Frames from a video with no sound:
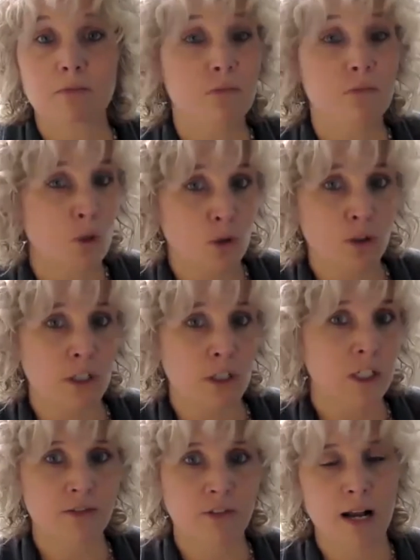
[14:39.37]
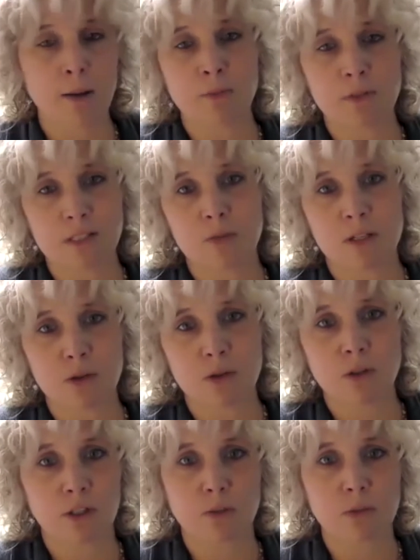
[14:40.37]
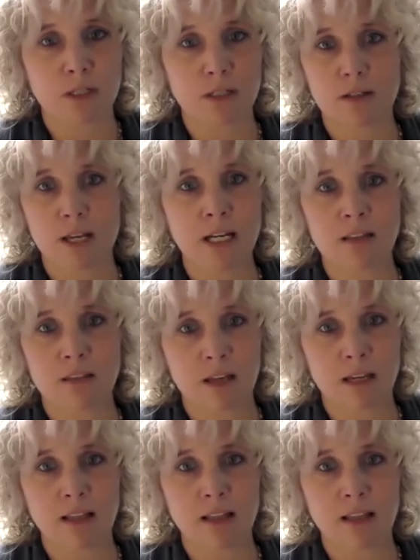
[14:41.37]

nuclear, if there happens to be nuclear, but anything.